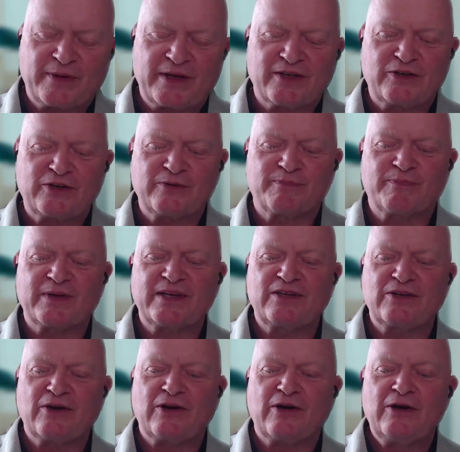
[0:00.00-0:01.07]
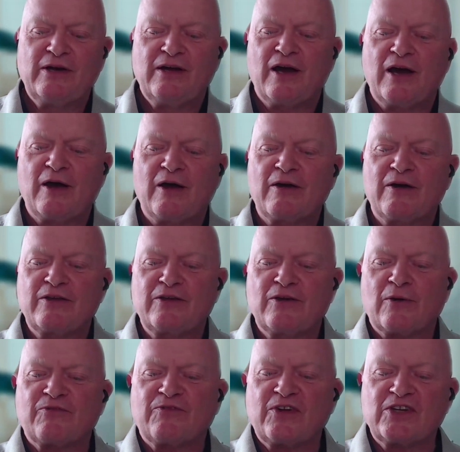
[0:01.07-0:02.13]
It could be your
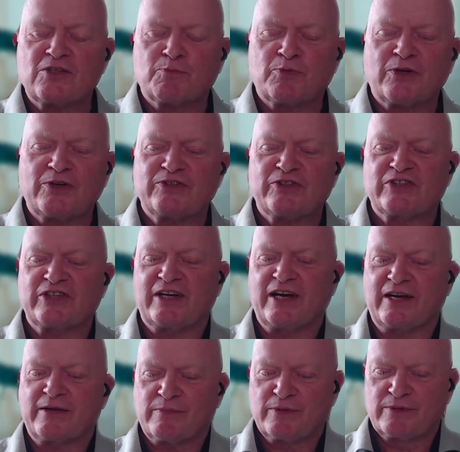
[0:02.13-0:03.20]
first prototype.